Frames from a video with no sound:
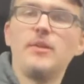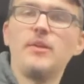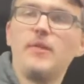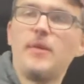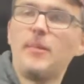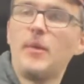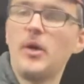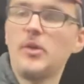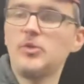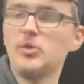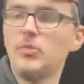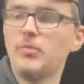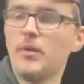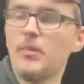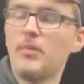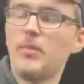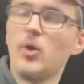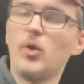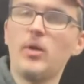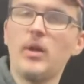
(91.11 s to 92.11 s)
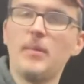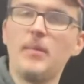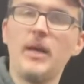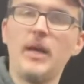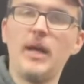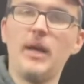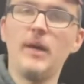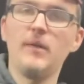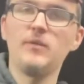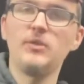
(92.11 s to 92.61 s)
if I'm not super broke, I
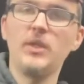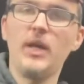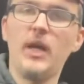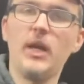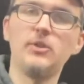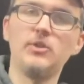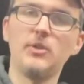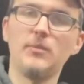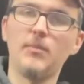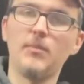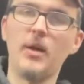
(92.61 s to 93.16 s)
might have change or